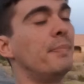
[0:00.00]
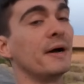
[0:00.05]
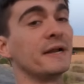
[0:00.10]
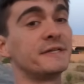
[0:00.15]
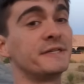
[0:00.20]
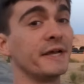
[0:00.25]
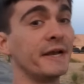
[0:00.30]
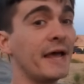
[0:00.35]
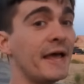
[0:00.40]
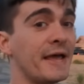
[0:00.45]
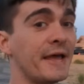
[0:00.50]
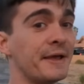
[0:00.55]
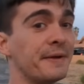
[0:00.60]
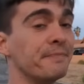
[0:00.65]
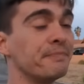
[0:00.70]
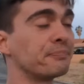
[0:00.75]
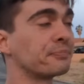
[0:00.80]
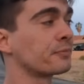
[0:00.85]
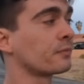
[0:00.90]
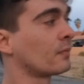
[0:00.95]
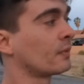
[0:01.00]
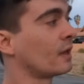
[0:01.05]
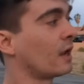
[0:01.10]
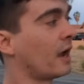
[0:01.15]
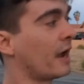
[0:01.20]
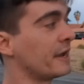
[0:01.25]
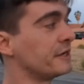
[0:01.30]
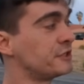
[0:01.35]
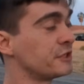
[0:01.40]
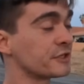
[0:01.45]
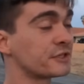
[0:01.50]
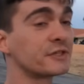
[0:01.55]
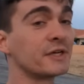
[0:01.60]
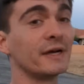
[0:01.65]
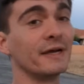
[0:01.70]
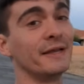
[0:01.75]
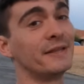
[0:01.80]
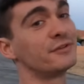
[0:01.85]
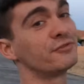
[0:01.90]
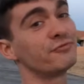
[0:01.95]
But today,
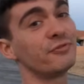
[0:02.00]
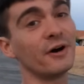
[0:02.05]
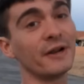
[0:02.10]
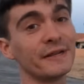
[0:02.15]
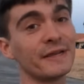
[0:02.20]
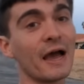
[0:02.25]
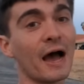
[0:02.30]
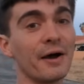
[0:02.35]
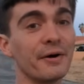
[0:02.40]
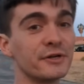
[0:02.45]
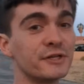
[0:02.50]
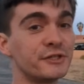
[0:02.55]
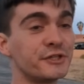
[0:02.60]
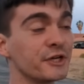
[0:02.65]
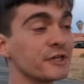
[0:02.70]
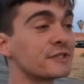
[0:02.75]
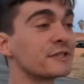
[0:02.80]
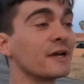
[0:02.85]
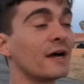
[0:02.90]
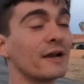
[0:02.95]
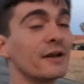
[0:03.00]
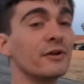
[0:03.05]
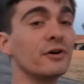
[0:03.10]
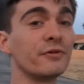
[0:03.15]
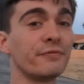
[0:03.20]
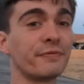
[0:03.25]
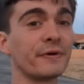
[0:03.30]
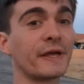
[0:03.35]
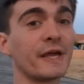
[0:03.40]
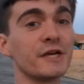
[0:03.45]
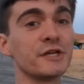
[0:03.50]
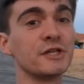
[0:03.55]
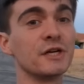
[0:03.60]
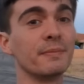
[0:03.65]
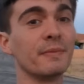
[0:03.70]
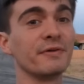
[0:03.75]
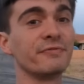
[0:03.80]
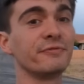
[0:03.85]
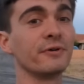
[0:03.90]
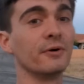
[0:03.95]
it's funny, I just got a
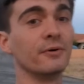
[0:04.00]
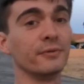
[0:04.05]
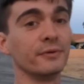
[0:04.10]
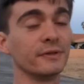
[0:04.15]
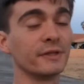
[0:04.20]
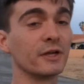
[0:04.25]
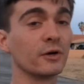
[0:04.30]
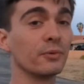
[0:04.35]
notification on my phone.